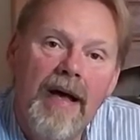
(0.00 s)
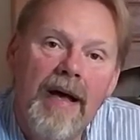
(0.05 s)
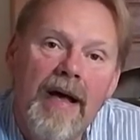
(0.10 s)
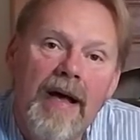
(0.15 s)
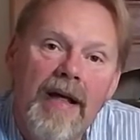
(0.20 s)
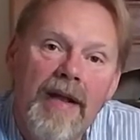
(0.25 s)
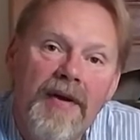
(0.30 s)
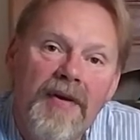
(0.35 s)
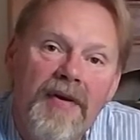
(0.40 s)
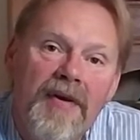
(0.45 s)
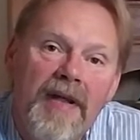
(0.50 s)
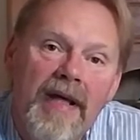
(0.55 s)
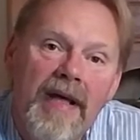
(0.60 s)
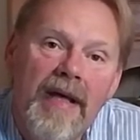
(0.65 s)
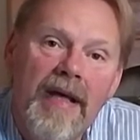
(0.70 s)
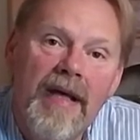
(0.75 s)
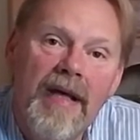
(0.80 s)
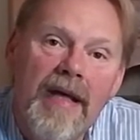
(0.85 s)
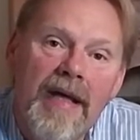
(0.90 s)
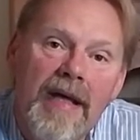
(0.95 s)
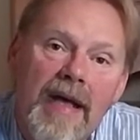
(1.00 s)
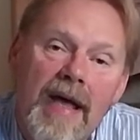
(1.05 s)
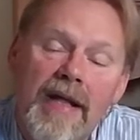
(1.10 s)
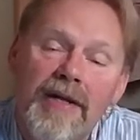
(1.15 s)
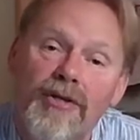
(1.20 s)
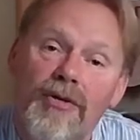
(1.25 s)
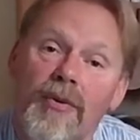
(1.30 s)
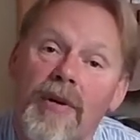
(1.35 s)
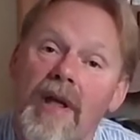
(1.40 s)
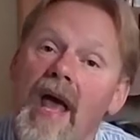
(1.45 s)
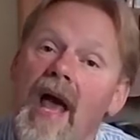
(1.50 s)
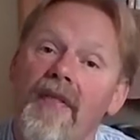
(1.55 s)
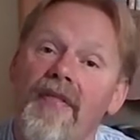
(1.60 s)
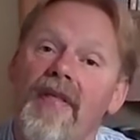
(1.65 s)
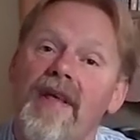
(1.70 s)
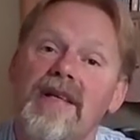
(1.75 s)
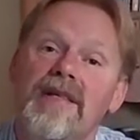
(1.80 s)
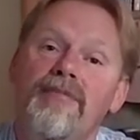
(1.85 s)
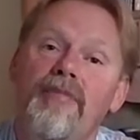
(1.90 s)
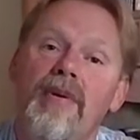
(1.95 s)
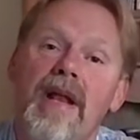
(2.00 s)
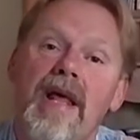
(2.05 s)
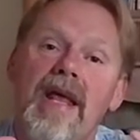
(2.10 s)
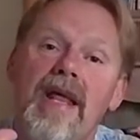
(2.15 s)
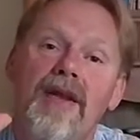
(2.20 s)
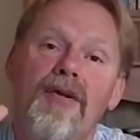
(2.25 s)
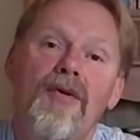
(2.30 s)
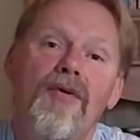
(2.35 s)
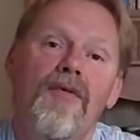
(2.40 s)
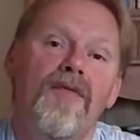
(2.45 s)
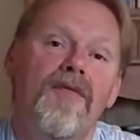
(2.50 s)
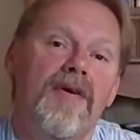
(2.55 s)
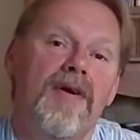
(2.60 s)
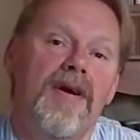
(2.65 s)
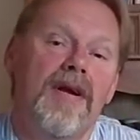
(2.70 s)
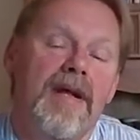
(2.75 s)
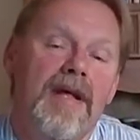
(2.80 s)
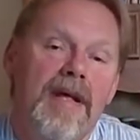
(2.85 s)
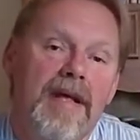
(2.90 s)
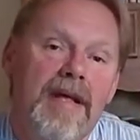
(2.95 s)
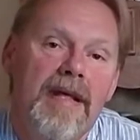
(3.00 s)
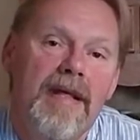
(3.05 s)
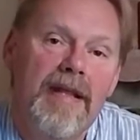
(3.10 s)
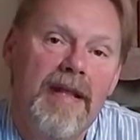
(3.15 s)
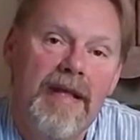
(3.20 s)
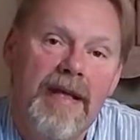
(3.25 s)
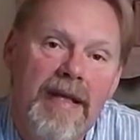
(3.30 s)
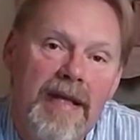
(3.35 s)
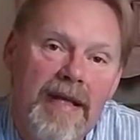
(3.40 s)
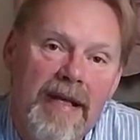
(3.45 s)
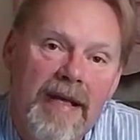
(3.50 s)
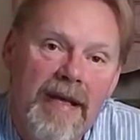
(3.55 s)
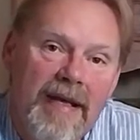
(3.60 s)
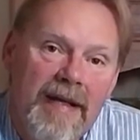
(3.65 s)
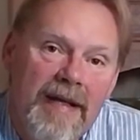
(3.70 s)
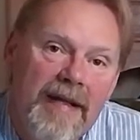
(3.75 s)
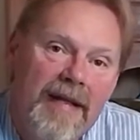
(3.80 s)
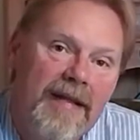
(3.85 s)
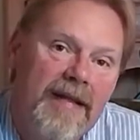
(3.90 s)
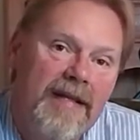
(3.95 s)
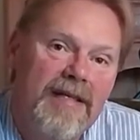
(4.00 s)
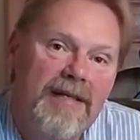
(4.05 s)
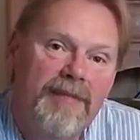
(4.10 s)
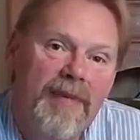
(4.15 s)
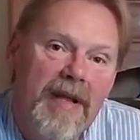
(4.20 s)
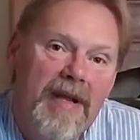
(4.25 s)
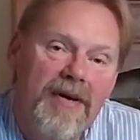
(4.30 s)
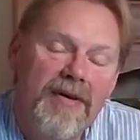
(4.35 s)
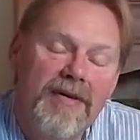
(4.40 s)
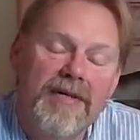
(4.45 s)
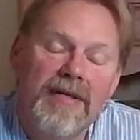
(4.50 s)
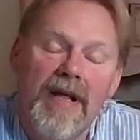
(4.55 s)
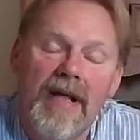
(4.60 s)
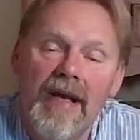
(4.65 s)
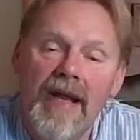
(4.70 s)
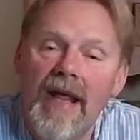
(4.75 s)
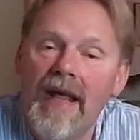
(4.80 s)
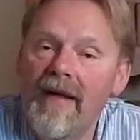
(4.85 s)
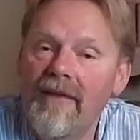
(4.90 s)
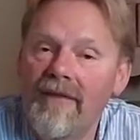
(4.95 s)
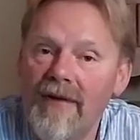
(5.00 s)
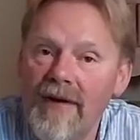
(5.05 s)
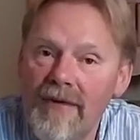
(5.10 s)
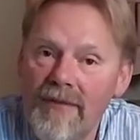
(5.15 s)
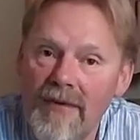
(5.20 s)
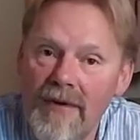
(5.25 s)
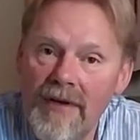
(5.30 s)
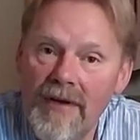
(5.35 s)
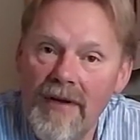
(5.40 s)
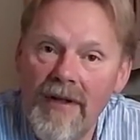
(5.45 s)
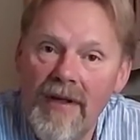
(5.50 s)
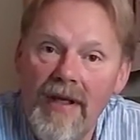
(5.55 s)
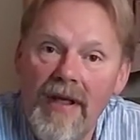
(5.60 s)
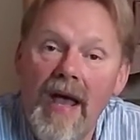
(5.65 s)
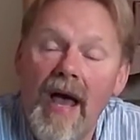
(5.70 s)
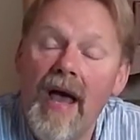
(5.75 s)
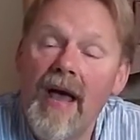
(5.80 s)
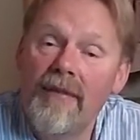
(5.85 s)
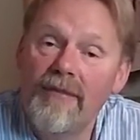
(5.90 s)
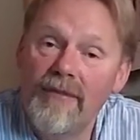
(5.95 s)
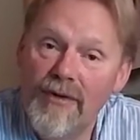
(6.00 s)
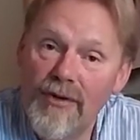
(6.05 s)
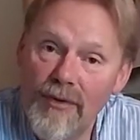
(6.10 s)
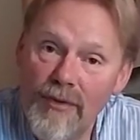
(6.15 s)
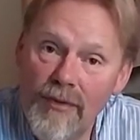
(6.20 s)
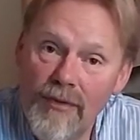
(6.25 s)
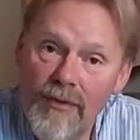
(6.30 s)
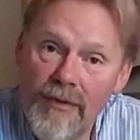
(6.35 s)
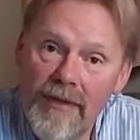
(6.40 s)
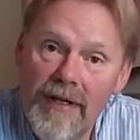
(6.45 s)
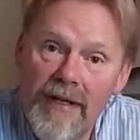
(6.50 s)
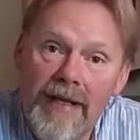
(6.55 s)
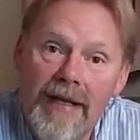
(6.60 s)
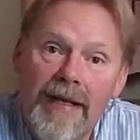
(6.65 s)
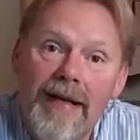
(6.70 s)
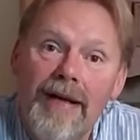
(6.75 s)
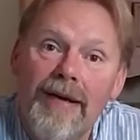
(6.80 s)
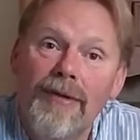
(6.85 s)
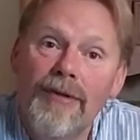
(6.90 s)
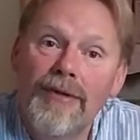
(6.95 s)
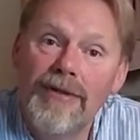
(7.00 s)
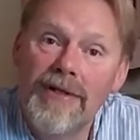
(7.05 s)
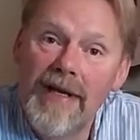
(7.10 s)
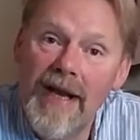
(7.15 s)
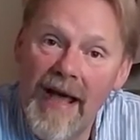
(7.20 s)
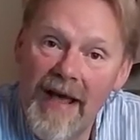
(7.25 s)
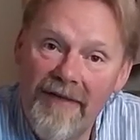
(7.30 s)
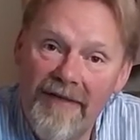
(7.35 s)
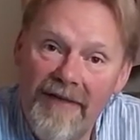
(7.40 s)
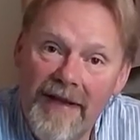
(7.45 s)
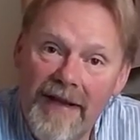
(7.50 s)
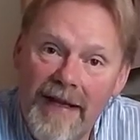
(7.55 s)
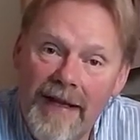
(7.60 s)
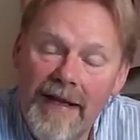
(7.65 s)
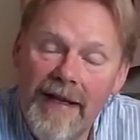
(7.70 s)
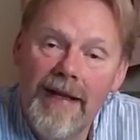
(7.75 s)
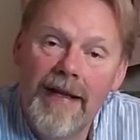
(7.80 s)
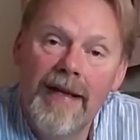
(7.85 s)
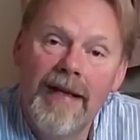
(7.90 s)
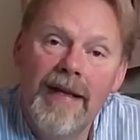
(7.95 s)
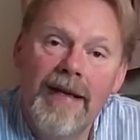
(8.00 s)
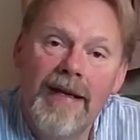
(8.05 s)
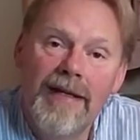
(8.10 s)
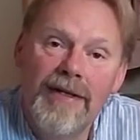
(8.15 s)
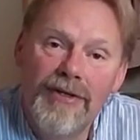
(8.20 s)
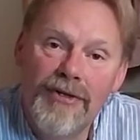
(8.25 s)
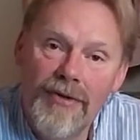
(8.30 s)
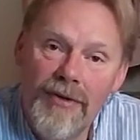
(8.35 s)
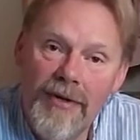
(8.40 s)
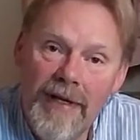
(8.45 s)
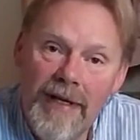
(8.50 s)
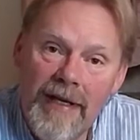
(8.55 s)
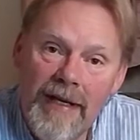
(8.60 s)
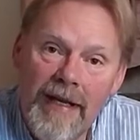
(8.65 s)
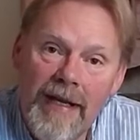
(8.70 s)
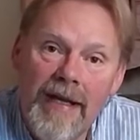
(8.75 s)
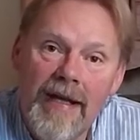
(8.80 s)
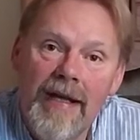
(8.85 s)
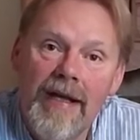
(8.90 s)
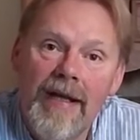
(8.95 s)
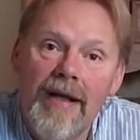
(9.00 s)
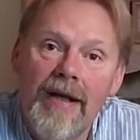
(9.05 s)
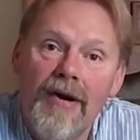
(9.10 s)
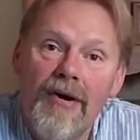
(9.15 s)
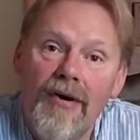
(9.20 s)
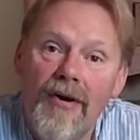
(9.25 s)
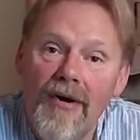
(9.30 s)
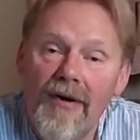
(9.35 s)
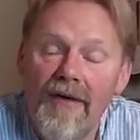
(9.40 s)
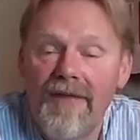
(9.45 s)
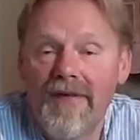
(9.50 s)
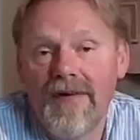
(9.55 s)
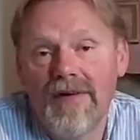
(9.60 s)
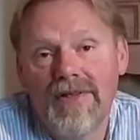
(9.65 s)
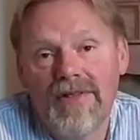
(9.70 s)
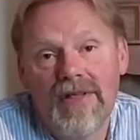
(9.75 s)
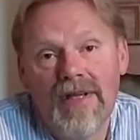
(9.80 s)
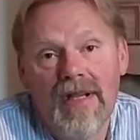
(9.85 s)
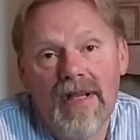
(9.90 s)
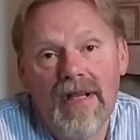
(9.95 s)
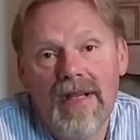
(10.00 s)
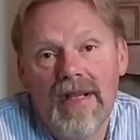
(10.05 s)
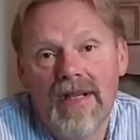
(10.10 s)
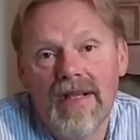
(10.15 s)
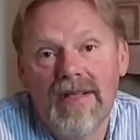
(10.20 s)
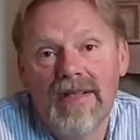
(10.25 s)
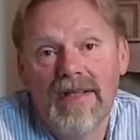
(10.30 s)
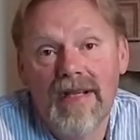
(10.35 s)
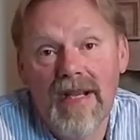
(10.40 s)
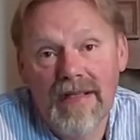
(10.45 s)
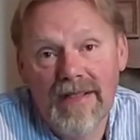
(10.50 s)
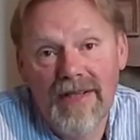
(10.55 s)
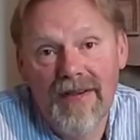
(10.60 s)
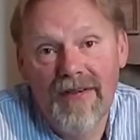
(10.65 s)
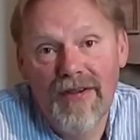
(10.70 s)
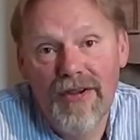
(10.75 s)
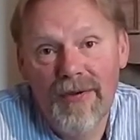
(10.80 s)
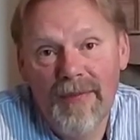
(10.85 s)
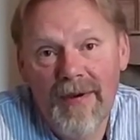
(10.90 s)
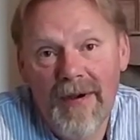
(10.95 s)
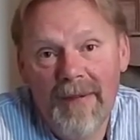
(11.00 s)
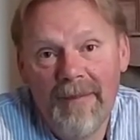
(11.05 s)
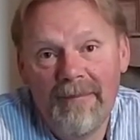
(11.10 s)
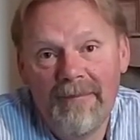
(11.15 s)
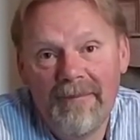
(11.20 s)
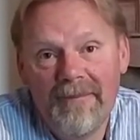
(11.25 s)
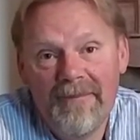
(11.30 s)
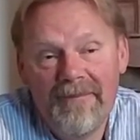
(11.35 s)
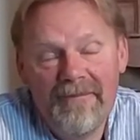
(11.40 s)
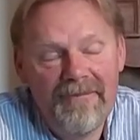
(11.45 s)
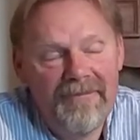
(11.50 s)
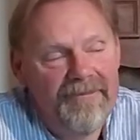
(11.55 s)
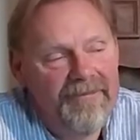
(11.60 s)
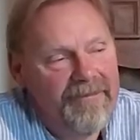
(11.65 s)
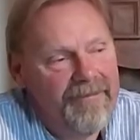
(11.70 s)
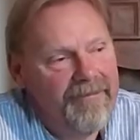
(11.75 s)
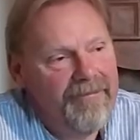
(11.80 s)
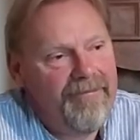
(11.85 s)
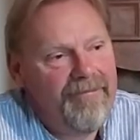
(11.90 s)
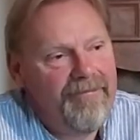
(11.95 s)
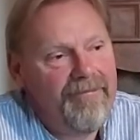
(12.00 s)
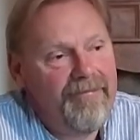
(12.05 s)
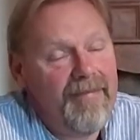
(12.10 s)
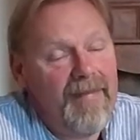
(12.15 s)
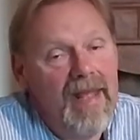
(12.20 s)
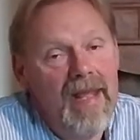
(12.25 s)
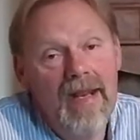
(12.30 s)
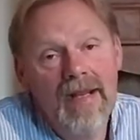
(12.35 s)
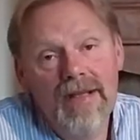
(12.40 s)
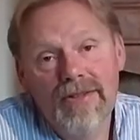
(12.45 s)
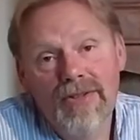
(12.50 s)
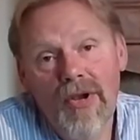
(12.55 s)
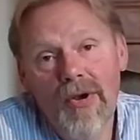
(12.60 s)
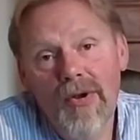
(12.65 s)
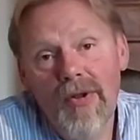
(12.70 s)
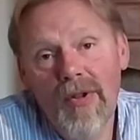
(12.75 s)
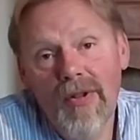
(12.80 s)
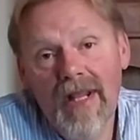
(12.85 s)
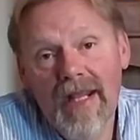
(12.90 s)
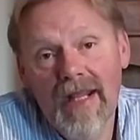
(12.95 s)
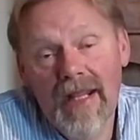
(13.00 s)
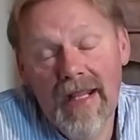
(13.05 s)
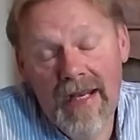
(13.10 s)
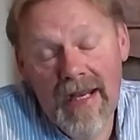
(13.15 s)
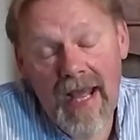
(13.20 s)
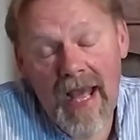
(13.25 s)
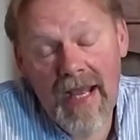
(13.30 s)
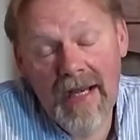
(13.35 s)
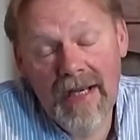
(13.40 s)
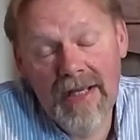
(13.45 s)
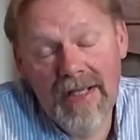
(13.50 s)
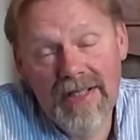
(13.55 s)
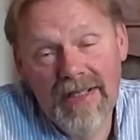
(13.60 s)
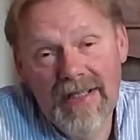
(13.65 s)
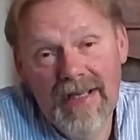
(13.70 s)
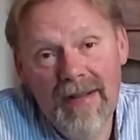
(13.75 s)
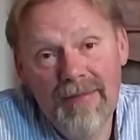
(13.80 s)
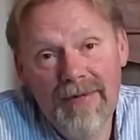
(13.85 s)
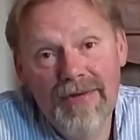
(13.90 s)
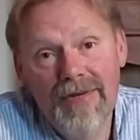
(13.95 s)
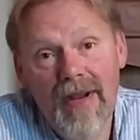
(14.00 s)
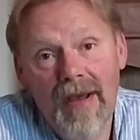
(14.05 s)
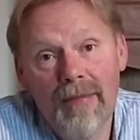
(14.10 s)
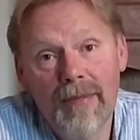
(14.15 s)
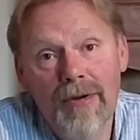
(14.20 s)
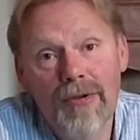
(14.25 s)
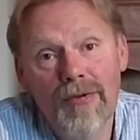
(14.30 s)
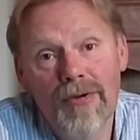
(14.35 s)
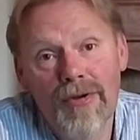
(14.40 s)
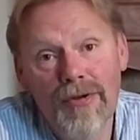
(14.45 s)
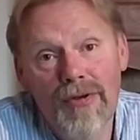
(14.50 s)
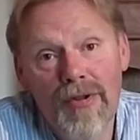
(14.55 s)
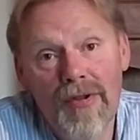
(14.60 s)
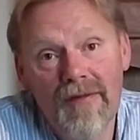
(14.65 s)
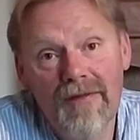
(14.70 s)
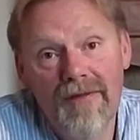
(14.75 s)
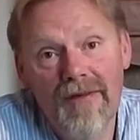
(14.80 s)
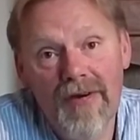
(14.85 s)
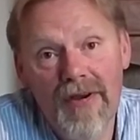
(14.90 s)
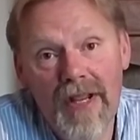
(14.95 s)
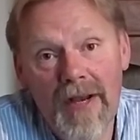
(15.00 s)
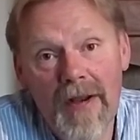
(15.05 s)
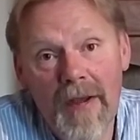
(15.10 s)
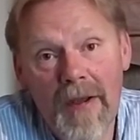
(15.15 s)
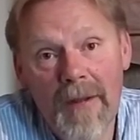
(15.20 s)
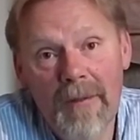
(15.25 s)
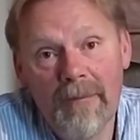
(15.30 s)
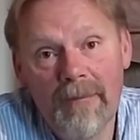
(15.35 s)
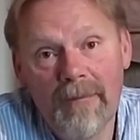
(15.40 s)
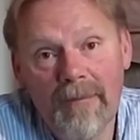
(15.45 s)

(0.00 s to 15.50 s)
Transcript: And so he had this played over the speakers, and everyone, I'm told, was laughing and enjoying Crawford's sense of humour. It's called The Diagonal Steamtrap. I'm going to do it for you now.